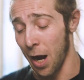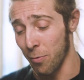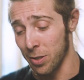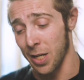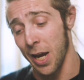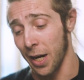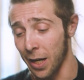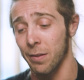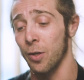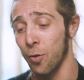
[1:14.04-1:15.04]
I would say a
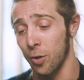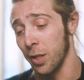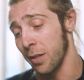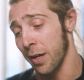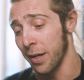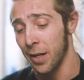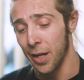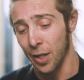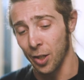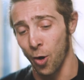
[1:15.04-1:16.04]
category that,
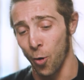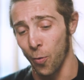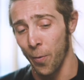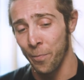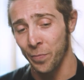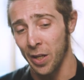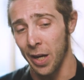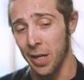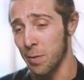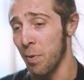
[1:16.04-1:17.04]
you know,
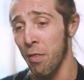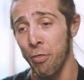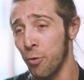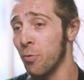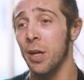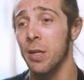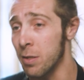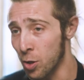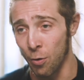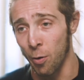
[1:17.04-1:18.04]
it's been through the
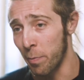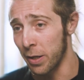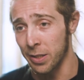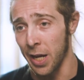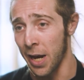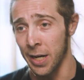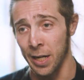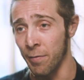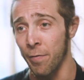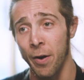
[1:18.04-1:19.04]
history of bartending,